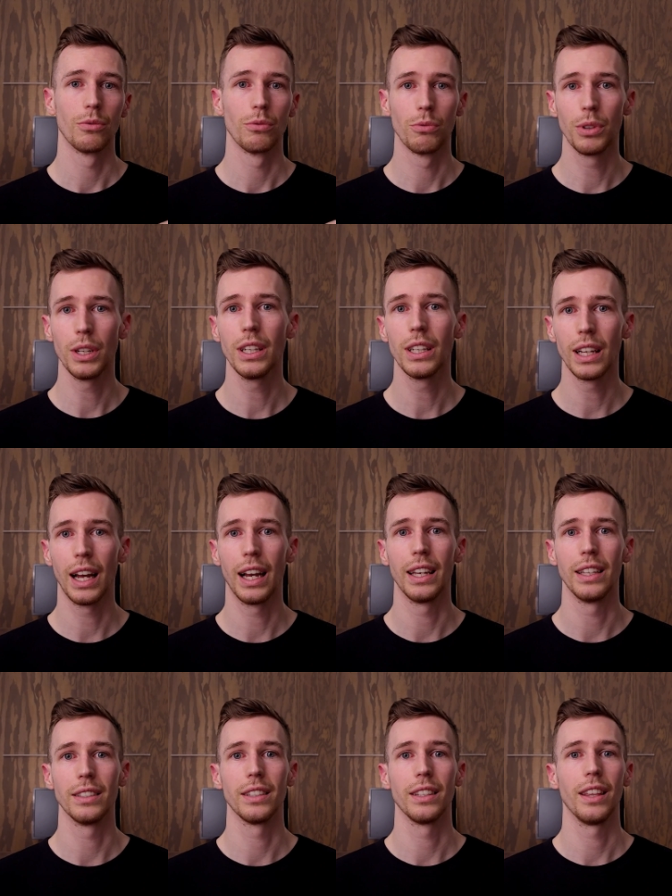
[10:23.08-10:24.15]

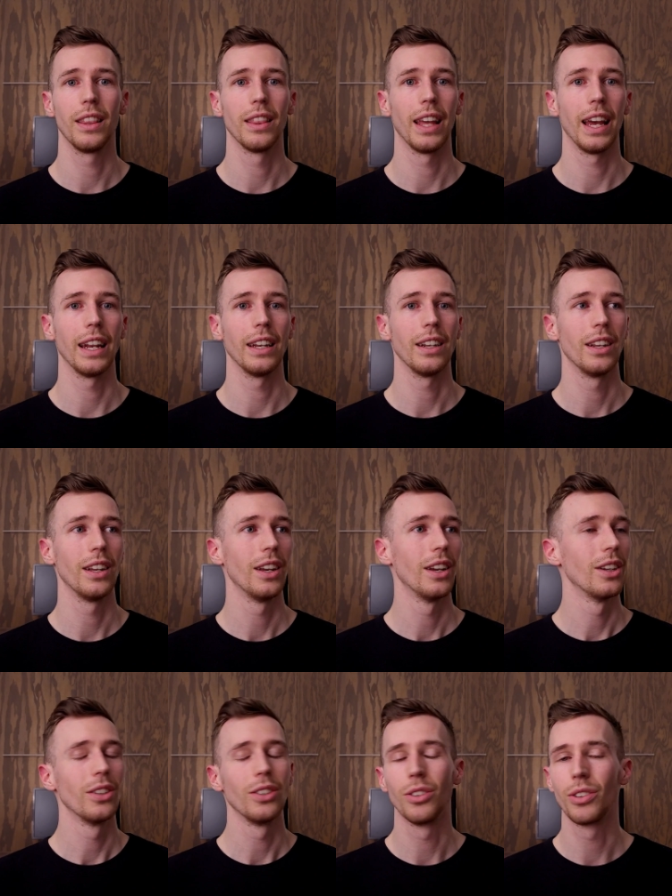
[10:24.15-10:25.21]
Realize that
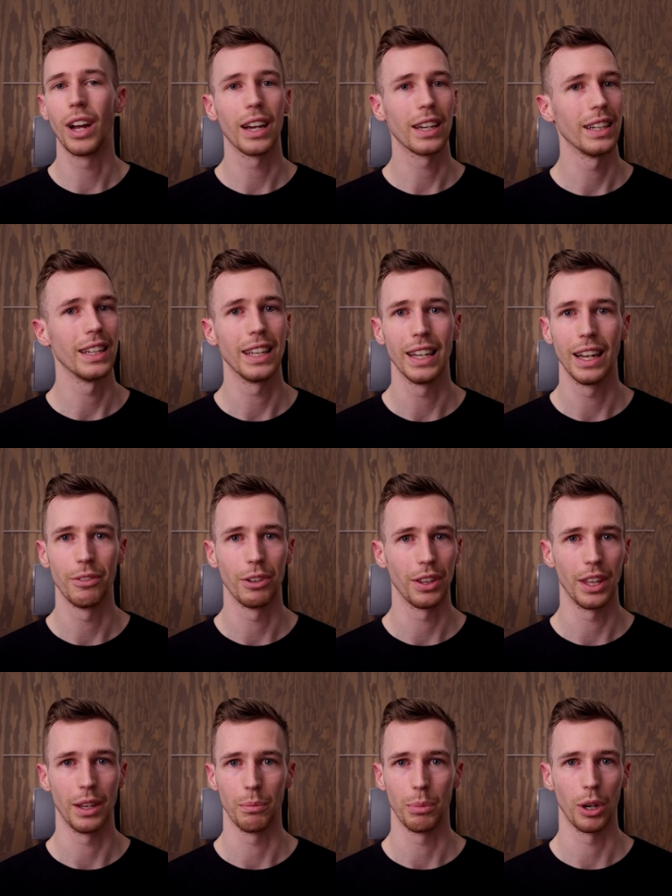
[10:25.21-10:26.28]
you're not going to get
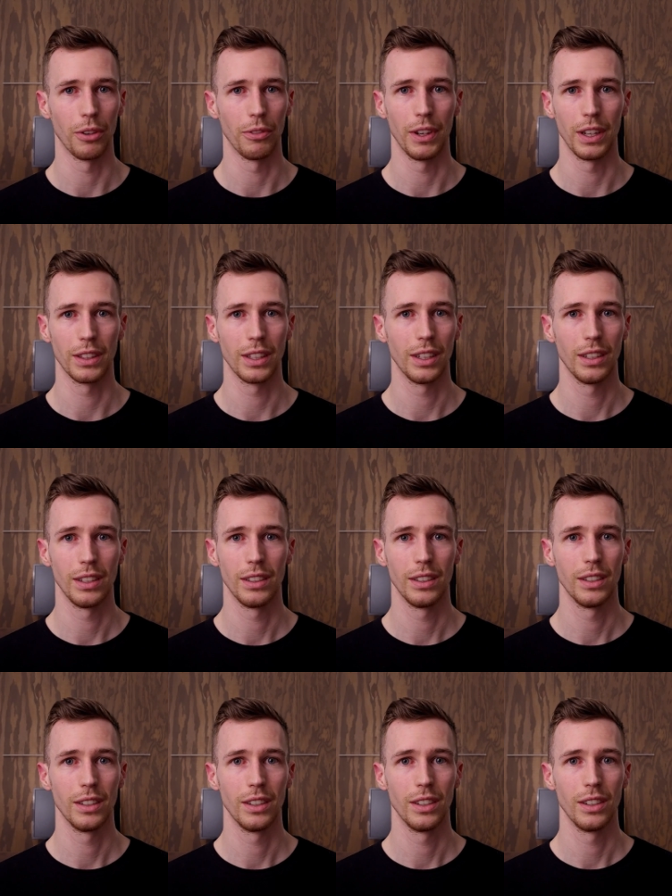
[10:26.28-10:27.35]
everything perfect.
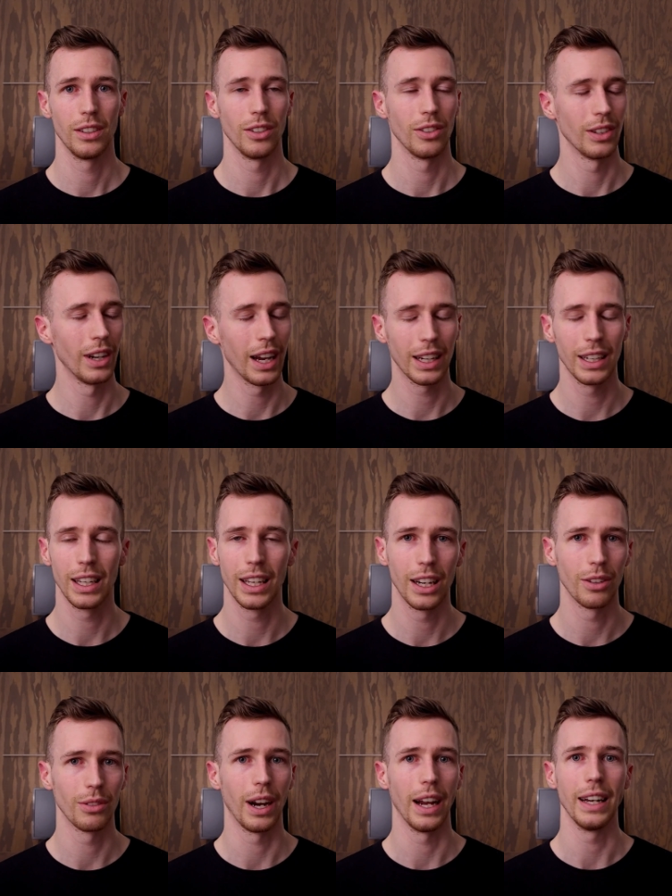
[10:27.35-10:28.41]
You're not going to get
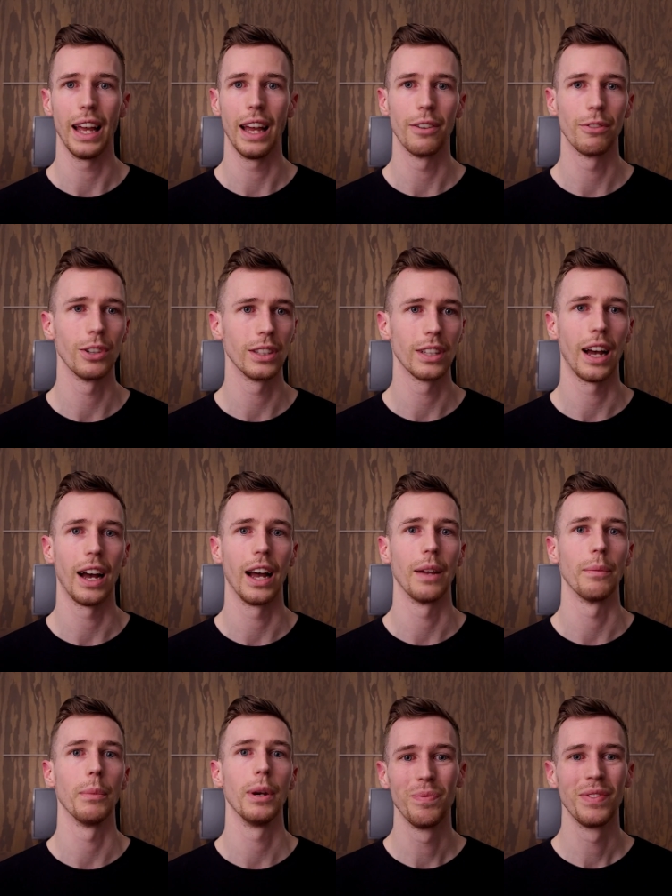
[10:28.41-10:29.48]
it right every
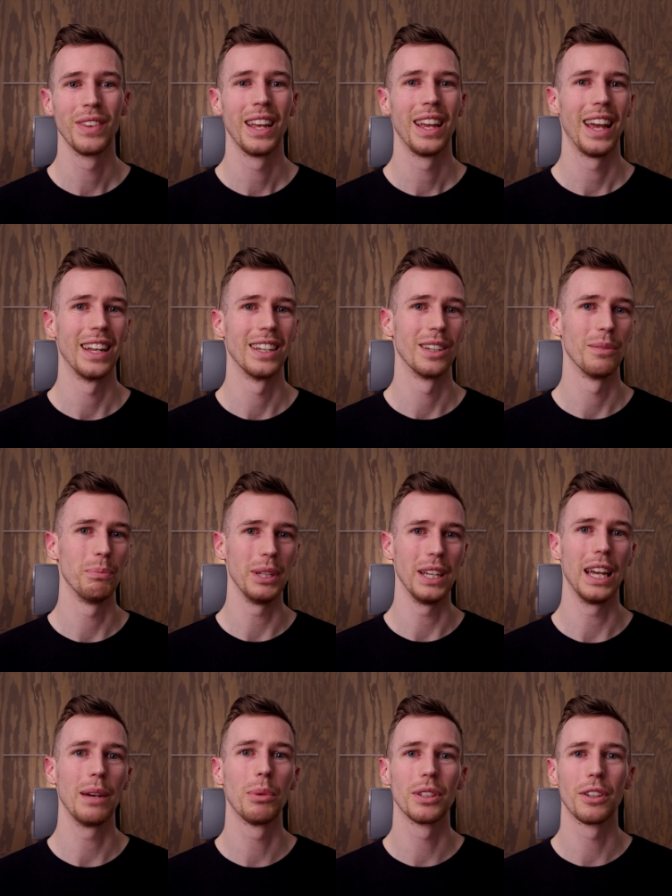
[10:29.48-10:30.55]
time. And to be
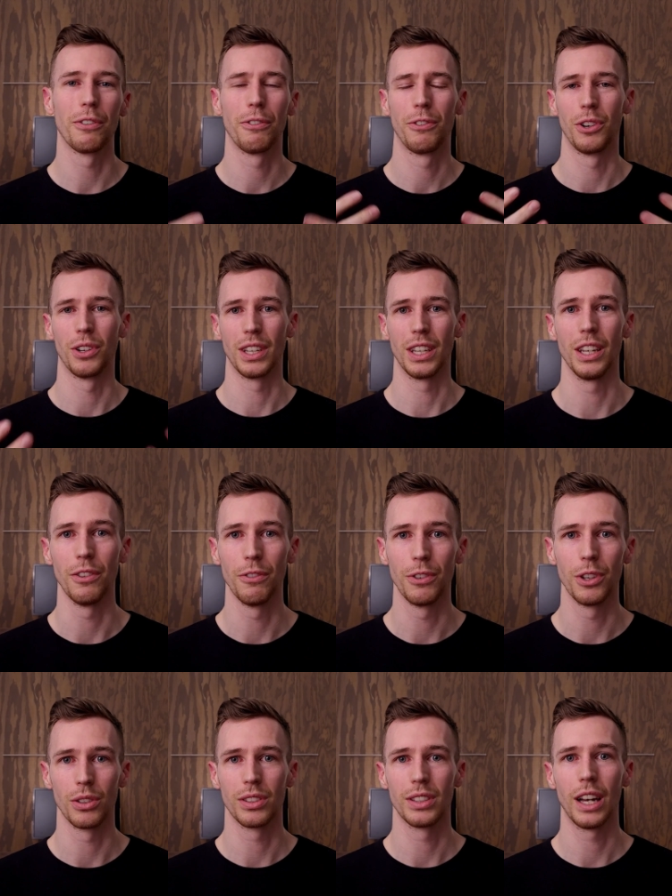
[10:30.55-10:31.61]
able to forgive
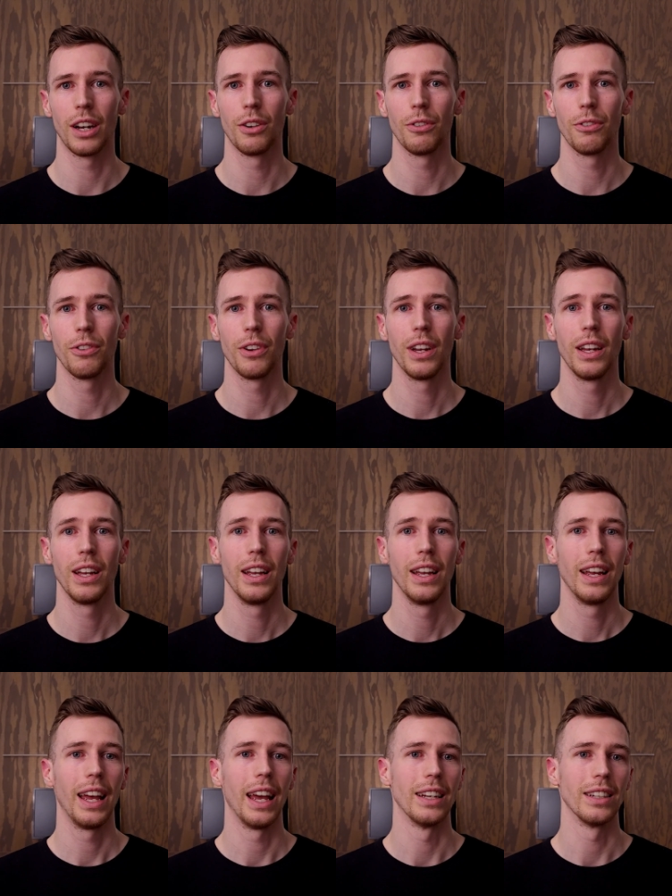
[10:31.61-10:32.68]
yourself
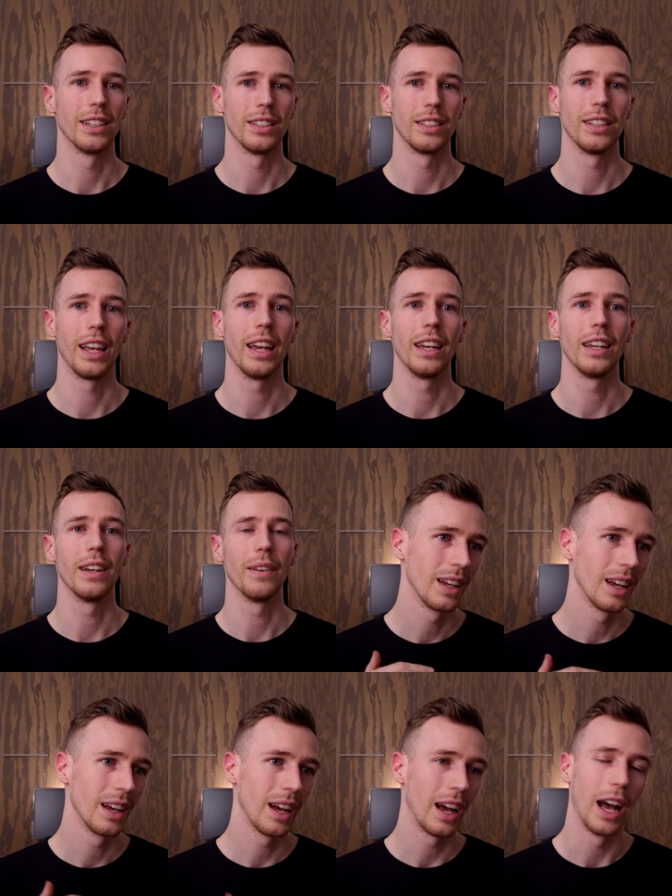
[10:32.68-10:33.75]
and to say,
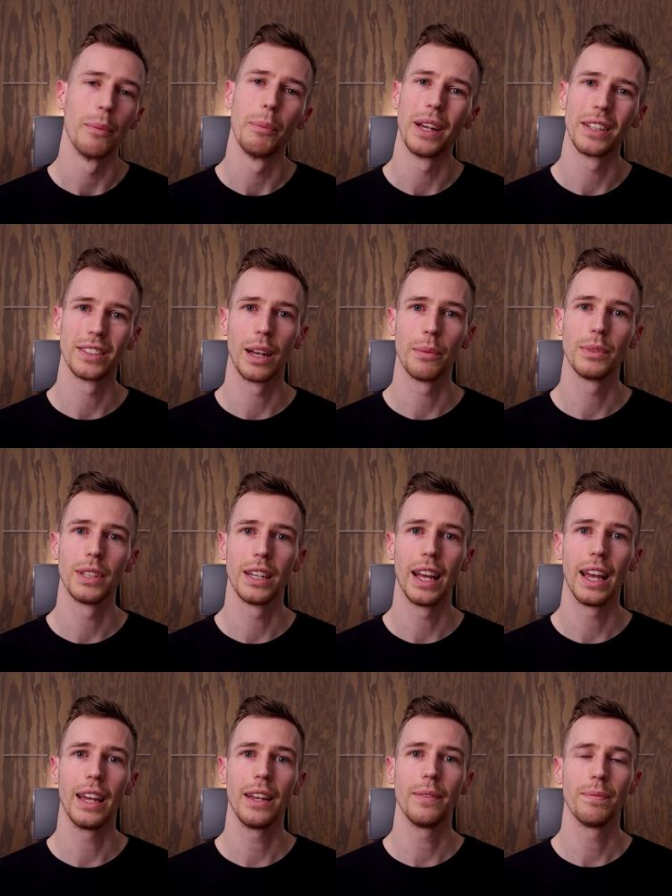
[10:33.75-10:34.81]
I messed up
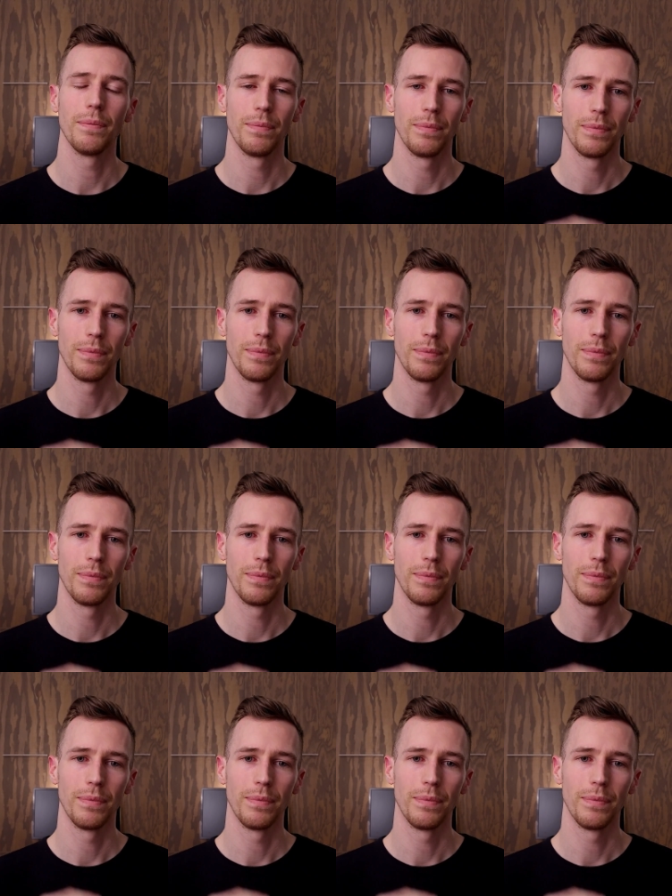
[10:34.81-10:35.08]
today,